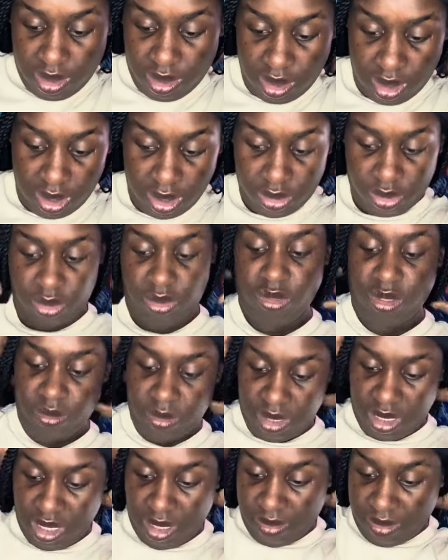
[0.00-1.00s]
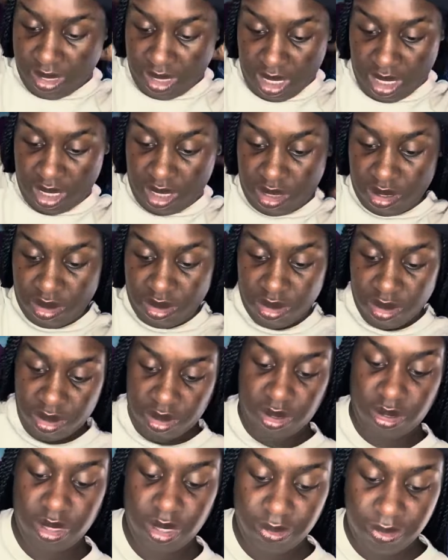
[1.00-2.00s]
Extremely upset.
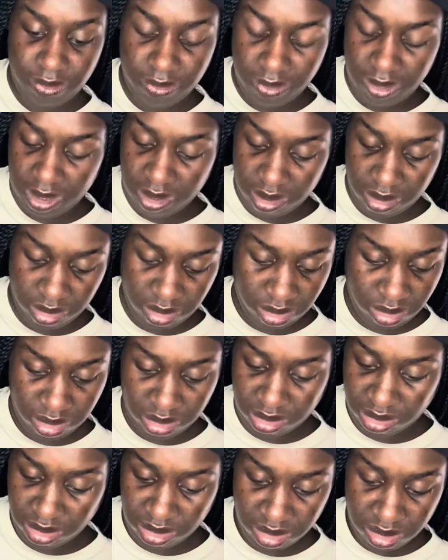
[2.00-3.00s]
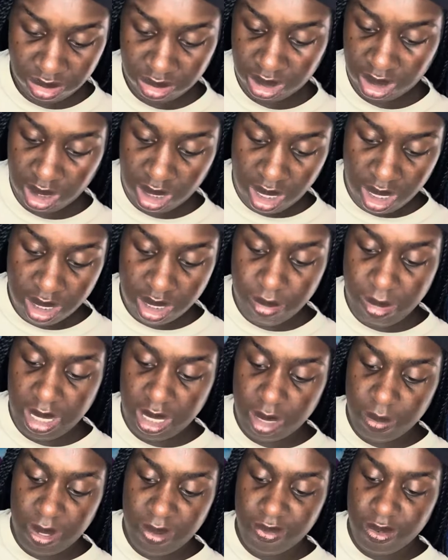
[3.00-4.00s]
The fuck? Somebody
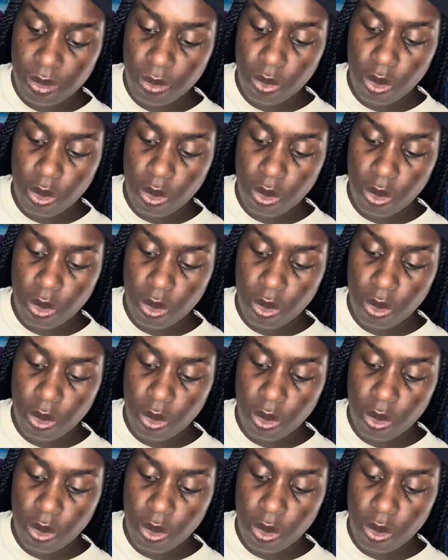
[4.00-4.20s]
could be from